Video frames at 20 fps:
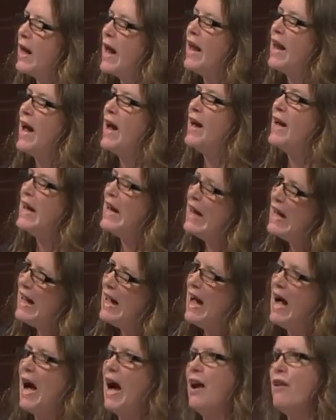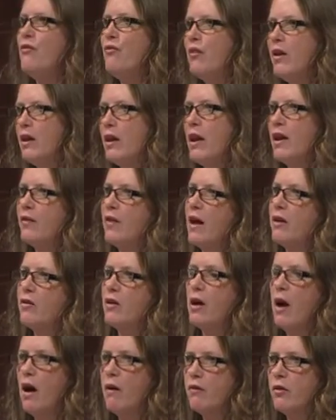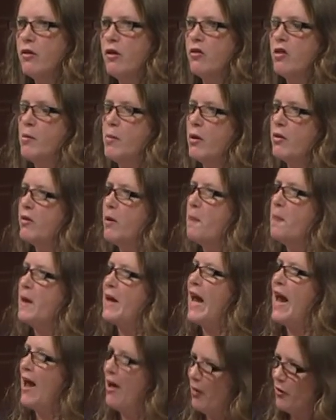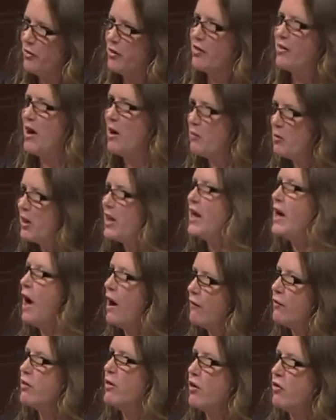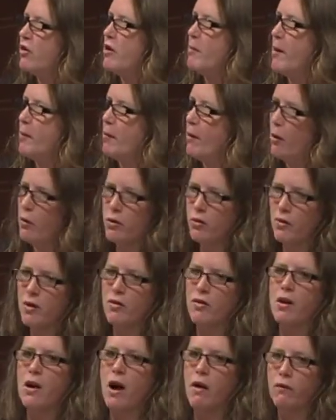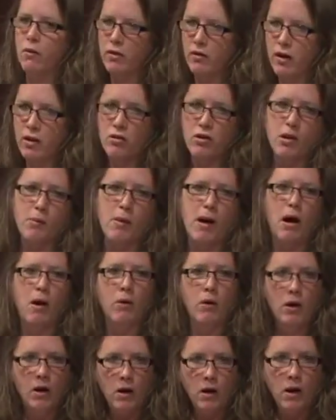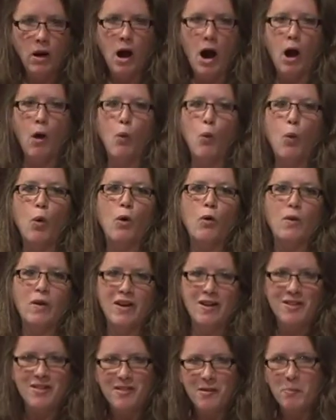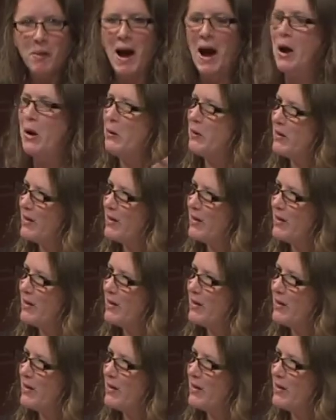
And I feel like that's a conversation about something else. It's not really a conversation about poetry. It's a conversation about our worries about,